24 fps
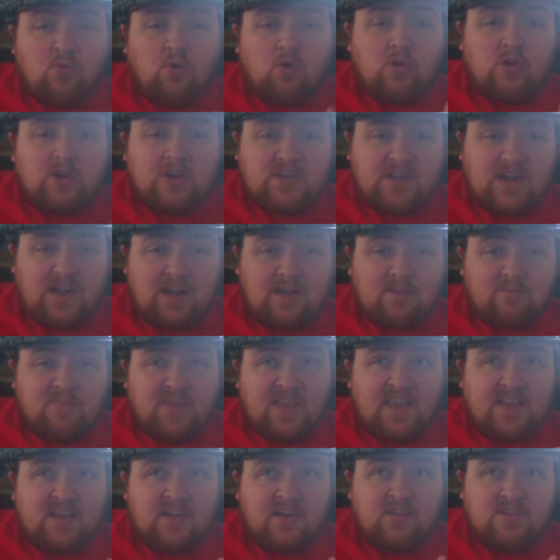War
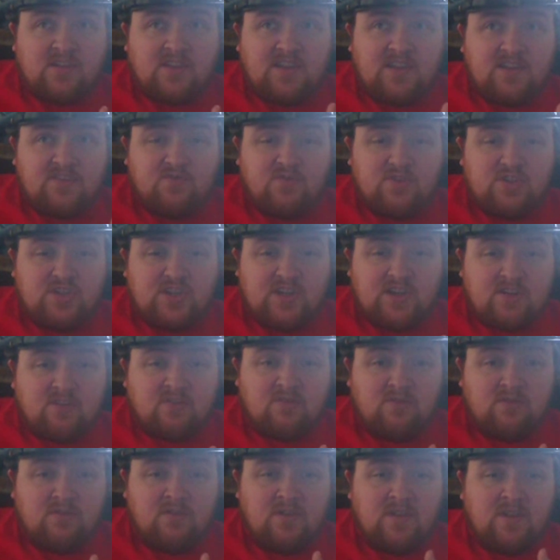Combat on the History
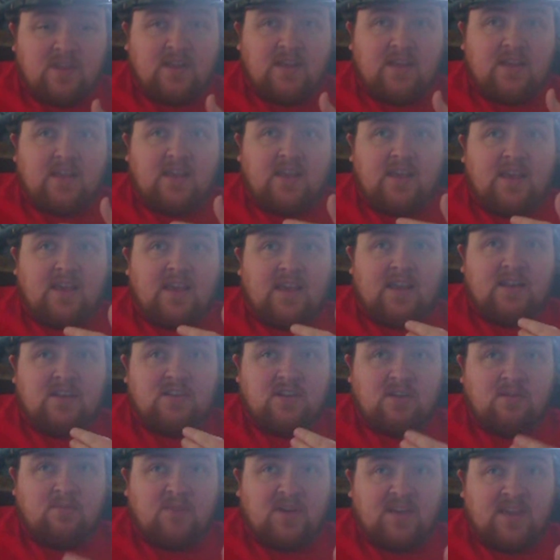Channel, and
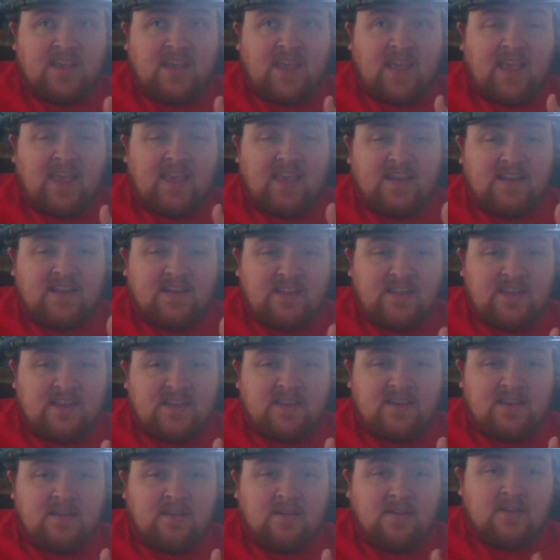done by
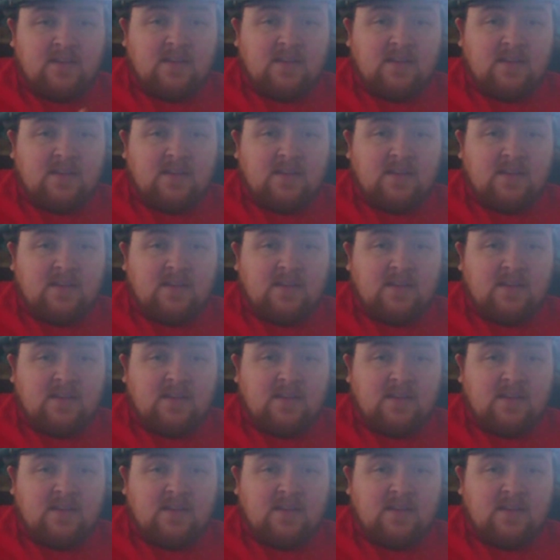A&E,